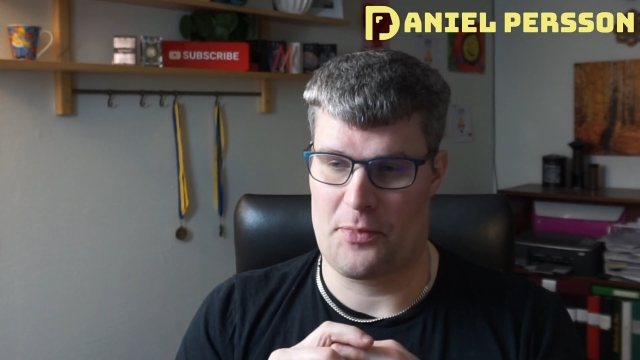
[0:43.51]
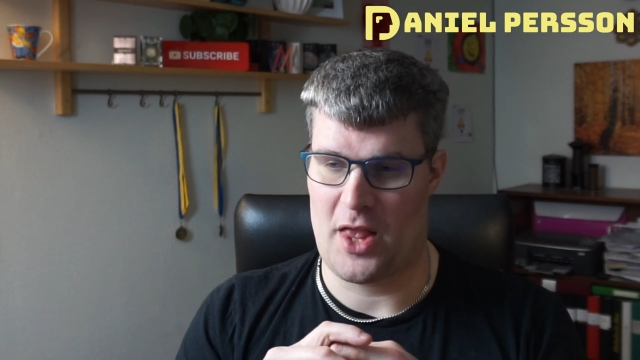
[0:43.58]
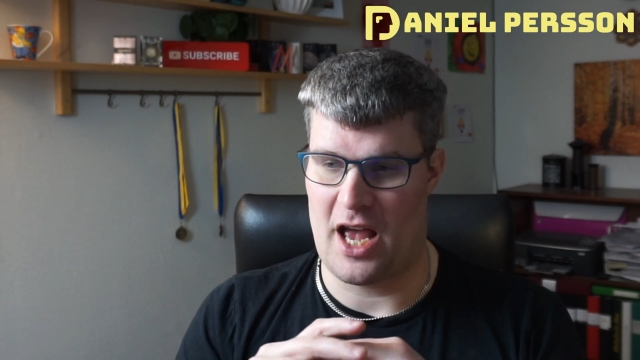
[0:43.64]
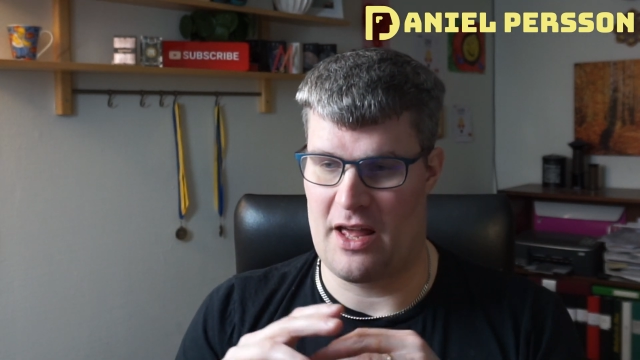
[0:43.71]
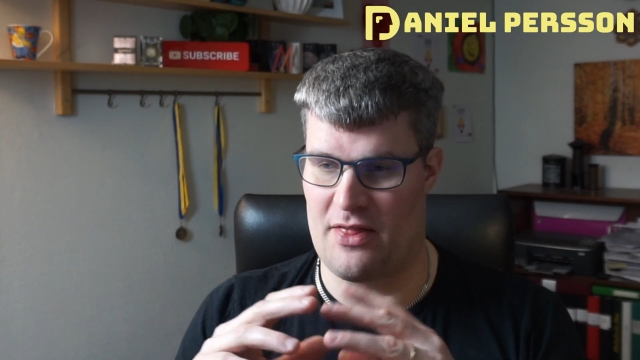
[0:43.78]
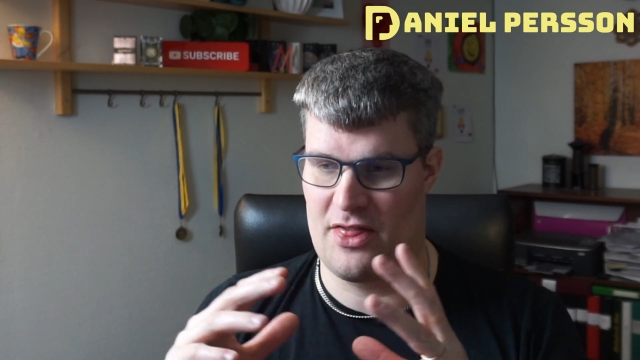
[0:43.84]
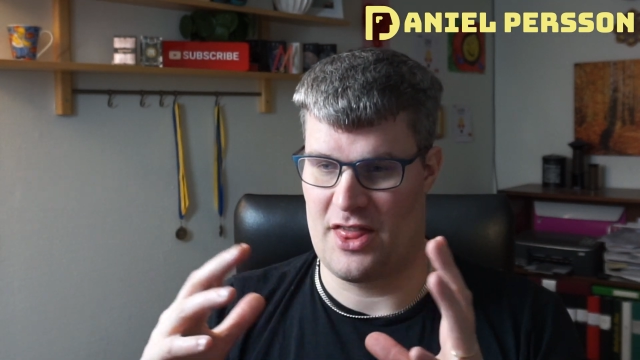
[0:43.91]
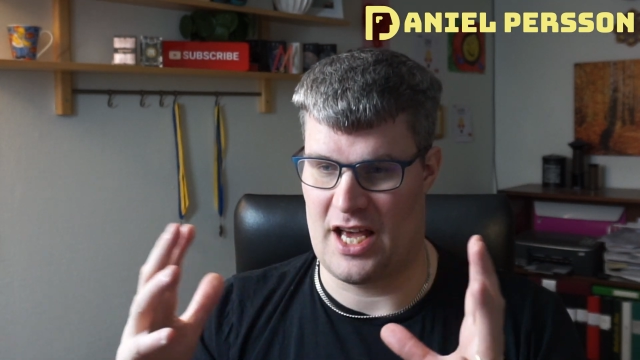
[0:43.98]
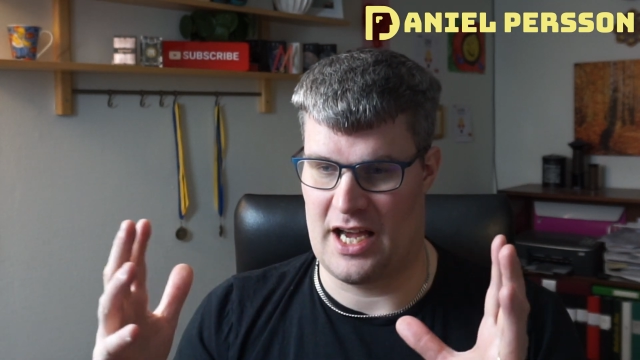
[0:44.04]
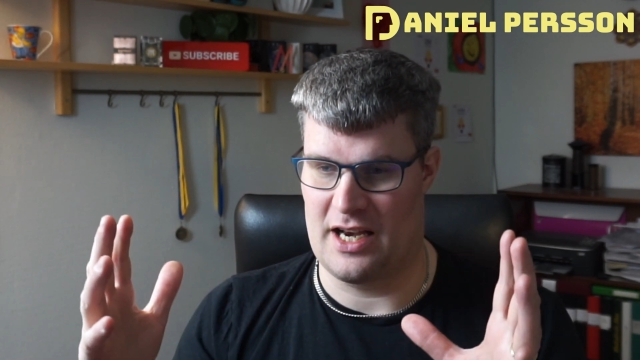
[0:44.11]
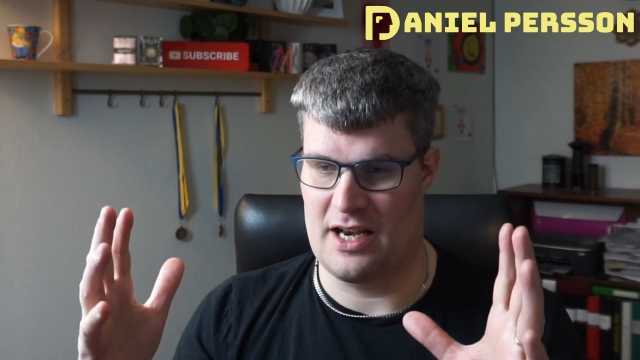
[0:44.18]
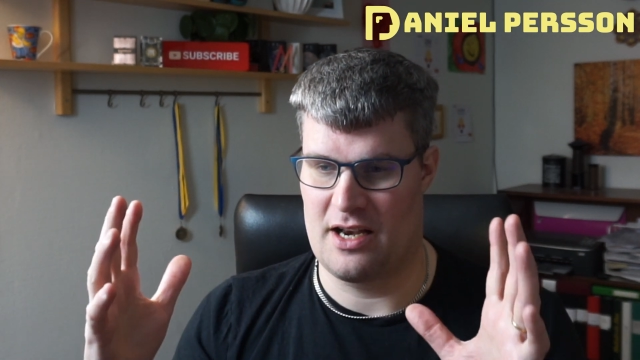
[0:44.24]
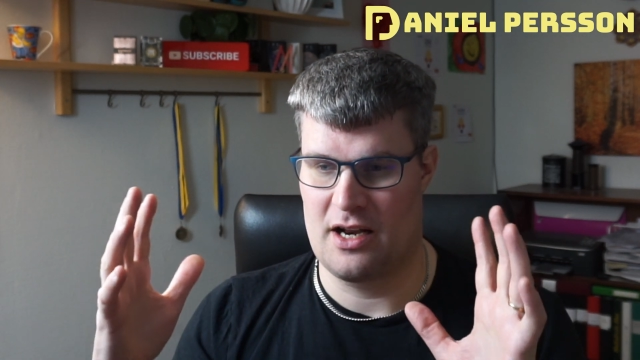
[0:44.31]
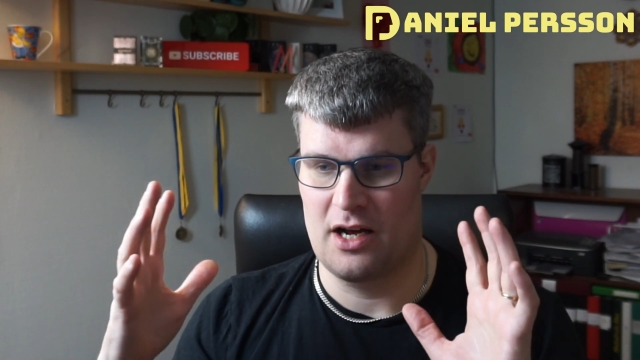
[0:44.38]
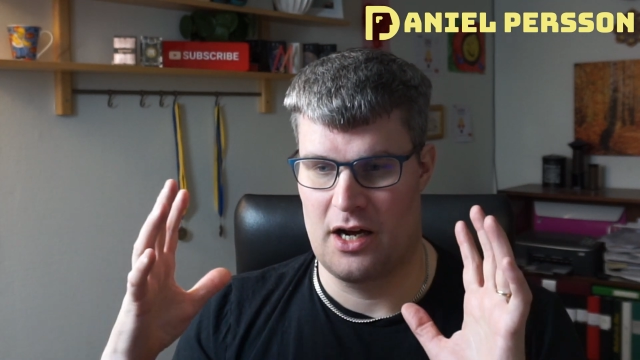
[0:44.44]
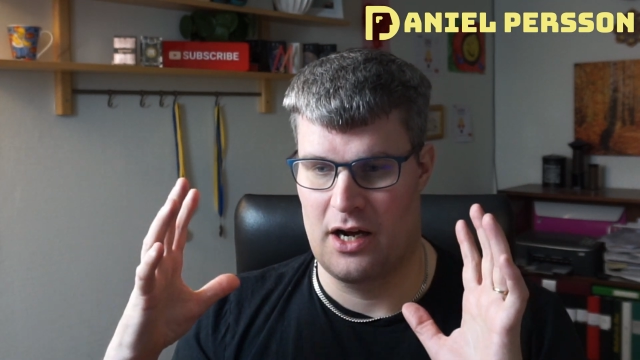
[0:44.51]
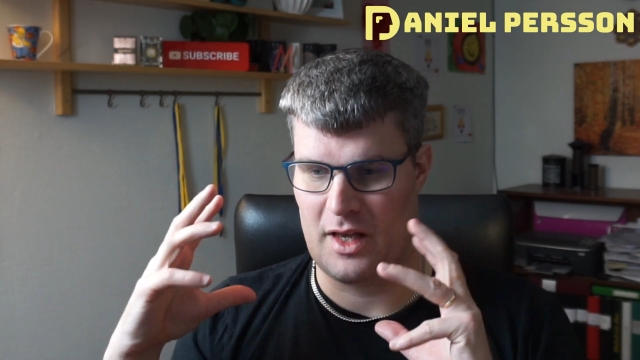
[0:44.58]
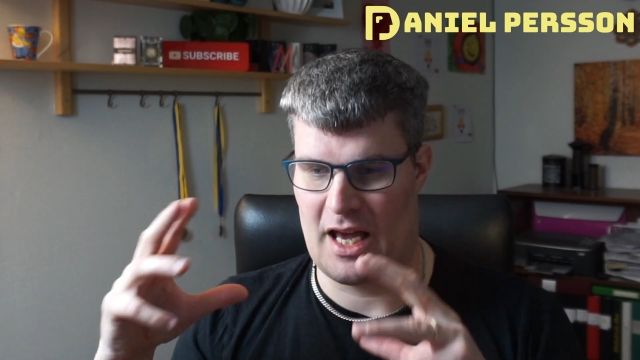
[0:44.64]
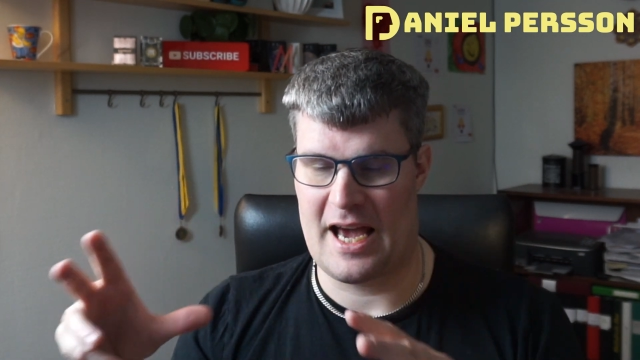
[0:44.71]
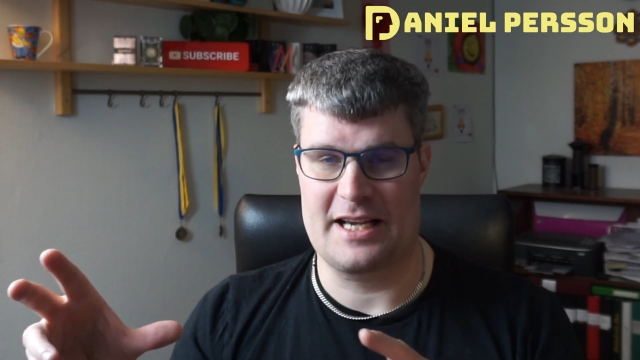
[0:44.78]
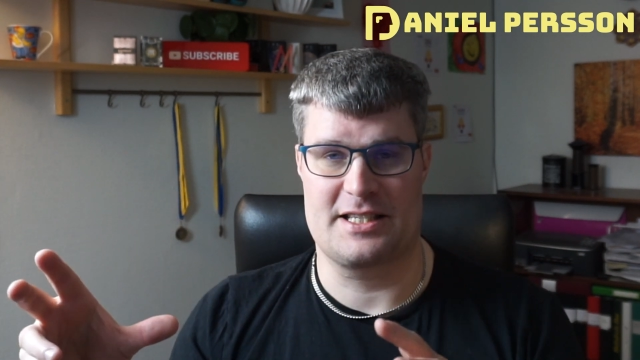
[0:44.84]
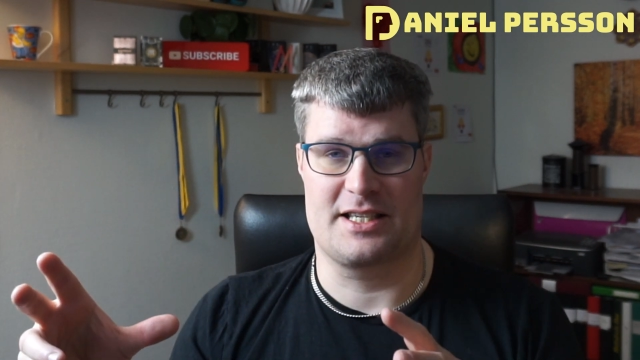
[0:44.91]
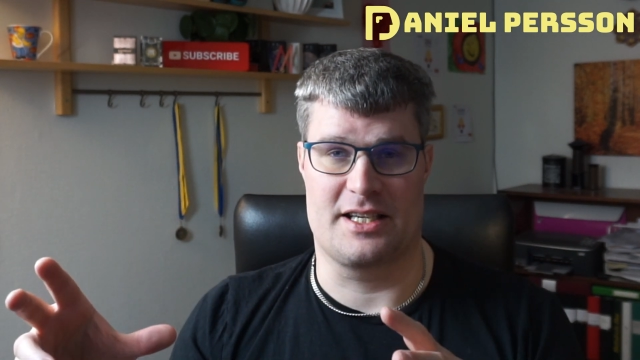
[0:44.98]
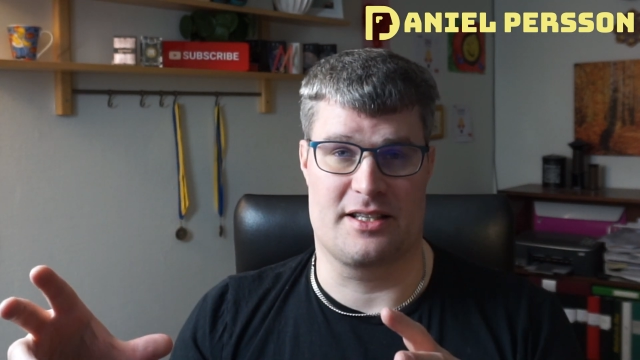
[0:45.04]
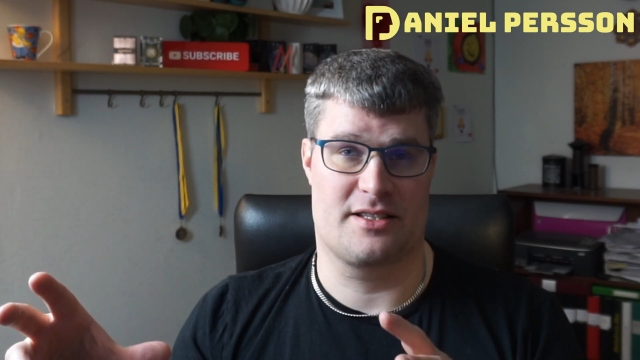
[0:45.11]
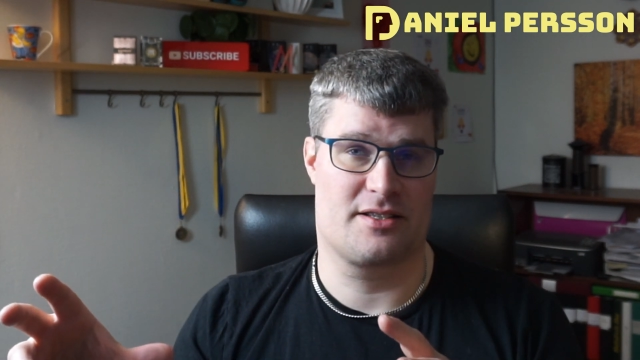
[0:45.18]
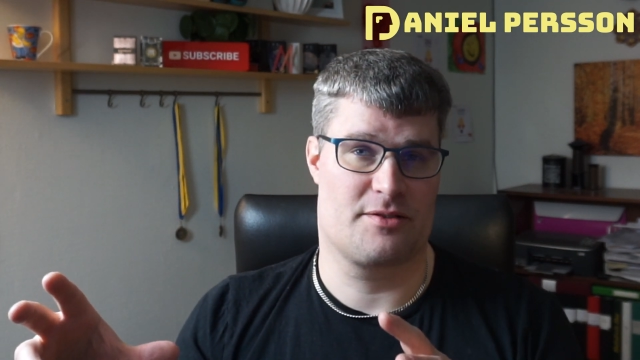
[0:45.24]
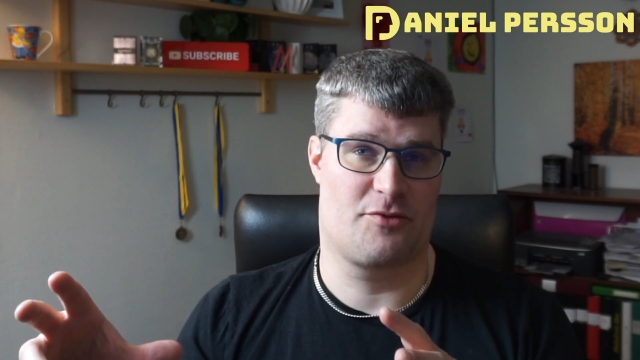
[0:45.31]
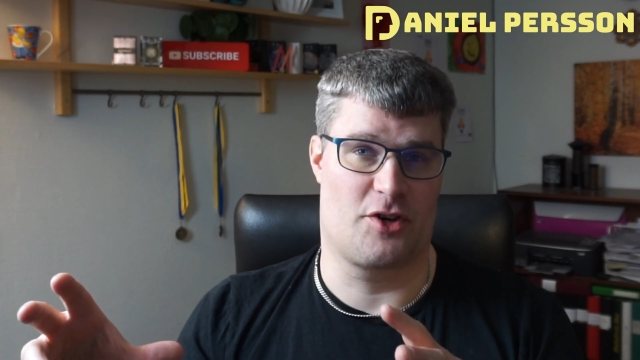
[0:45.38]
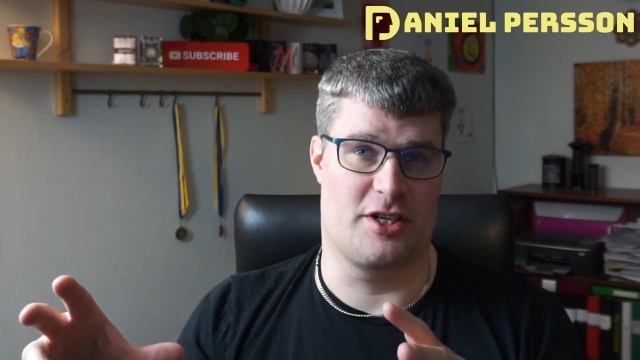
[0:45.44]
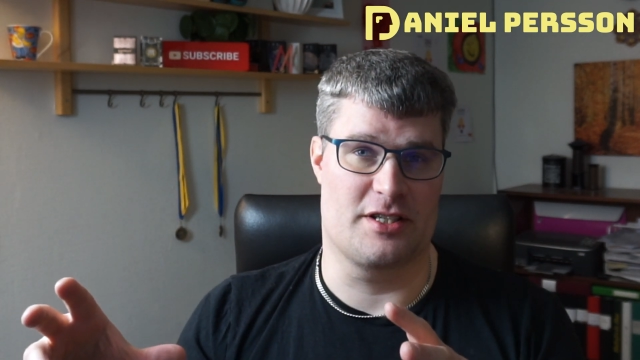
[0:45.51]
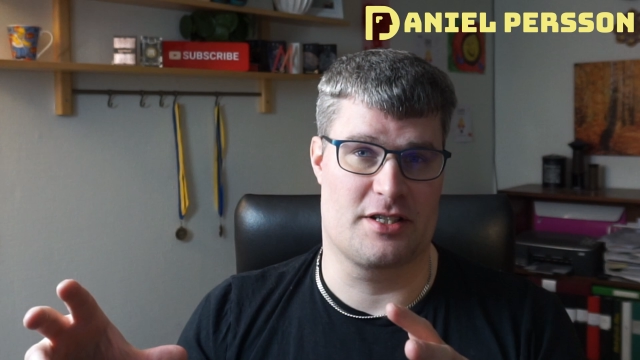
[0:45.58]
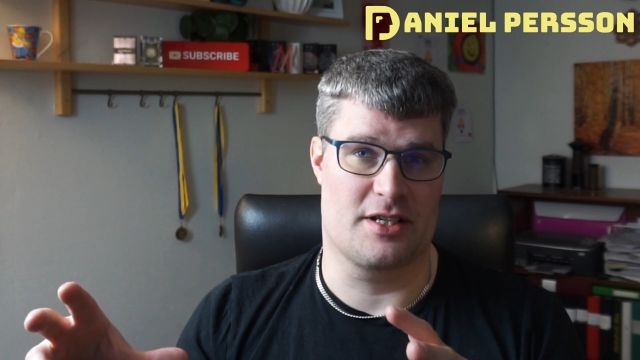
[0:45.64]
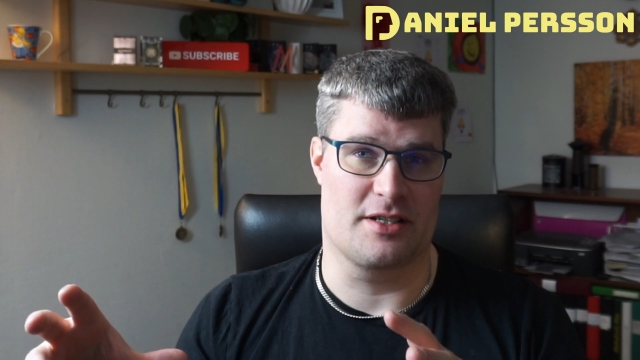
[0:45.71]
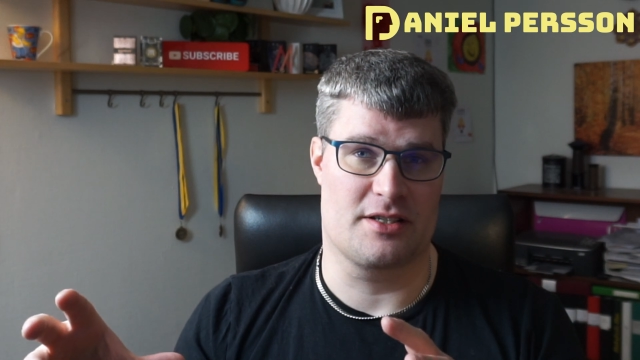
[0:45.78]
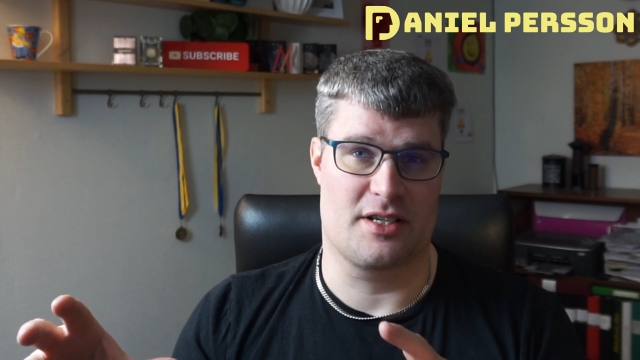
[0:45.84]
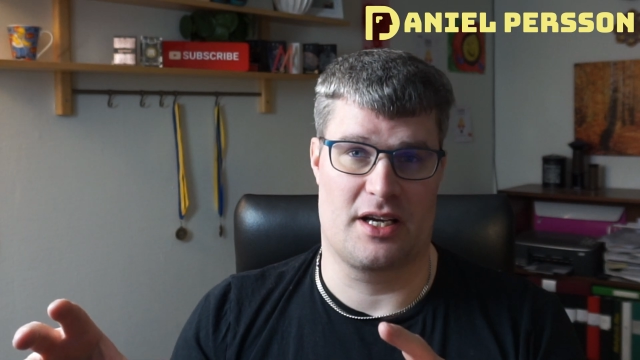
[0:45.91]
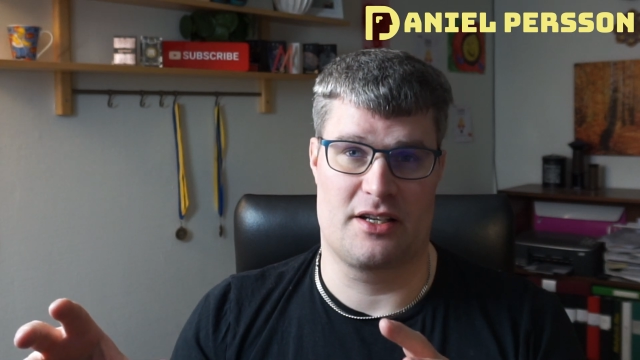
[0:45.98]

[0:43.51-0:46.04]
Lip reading: and then exits, for instance,